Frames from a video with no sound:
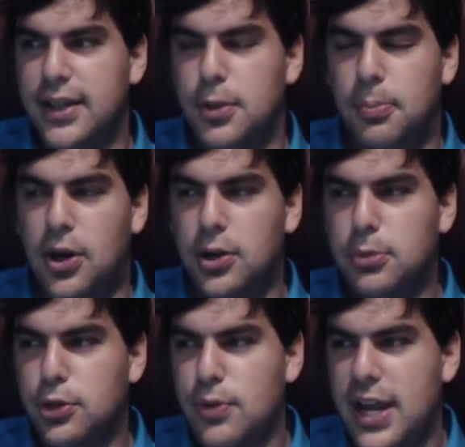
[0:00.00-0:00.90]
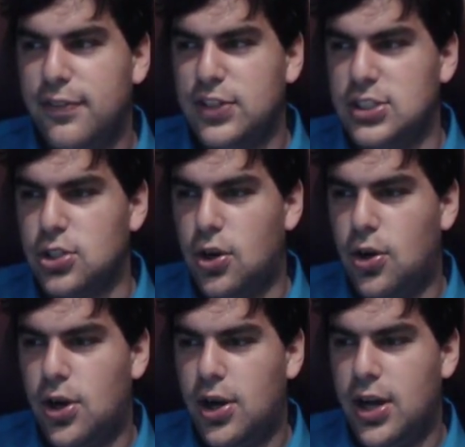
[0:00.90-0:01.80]
The Baltimore Ravens
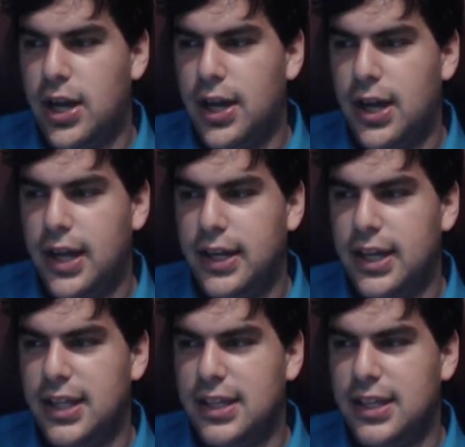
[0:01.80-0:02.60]
on